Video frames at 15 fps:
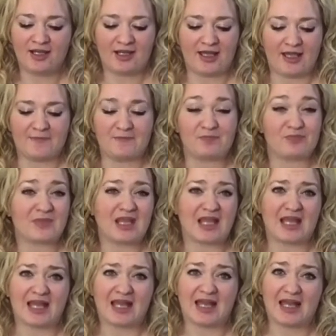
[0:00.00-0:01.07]
And
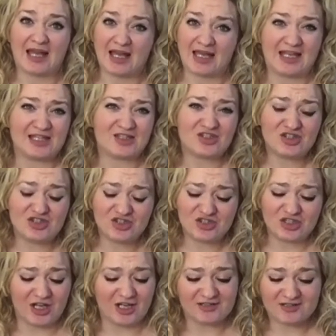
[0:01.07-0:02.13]
it's
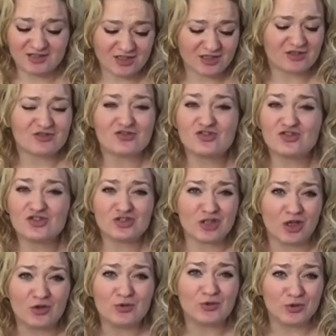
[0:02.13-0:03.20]
just
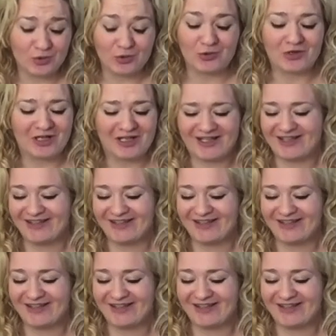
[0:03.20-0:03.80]
so cool.